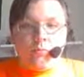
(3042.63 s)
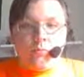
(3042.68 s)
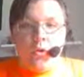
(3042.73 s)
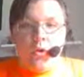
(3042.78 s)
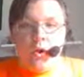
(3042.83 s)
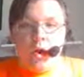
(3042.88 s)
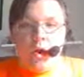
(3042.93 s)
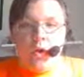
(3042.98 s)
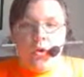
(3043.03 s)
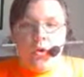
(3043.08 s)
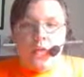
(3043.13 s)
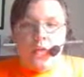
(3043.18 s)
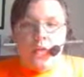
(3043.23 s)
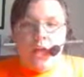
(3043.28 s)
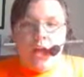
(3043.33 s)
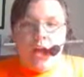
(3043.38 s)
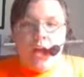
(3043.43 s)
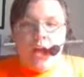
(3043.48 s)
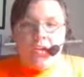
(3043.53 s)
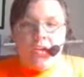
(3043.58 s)
Whoa,
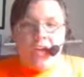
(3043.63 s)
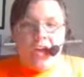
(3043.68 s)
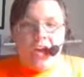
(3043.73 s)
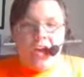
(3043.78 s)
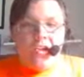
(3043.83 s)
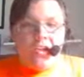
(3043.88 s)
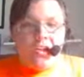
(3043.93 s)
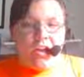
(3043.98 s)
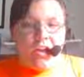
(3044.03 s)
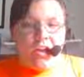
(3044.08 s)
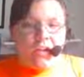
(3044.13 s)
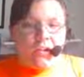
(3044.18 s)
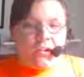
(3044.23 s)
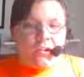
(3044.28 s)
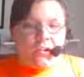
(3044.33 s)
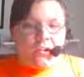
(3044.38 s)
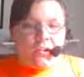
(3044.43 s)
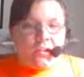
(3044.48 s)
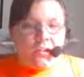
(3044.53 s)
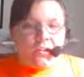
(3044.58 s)
loud, loud,
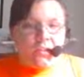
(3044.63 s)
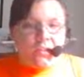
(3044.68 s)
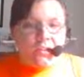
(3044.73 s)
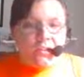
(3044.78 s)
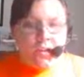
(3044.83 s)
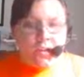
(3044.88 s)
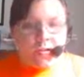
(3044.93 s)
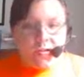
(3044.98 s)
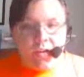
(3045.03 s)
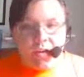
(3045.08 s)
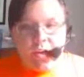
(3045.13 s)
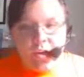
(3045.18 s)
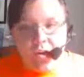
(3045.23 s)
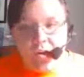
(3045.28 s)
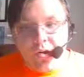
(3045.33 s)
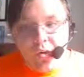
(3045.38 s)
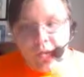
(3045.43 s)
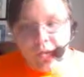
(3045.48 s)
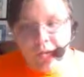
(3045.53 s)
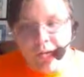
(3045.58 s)
loud. There we
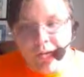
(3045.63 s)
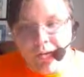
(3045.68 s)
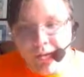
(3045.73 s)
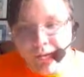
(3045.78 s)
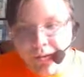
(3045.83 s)
go.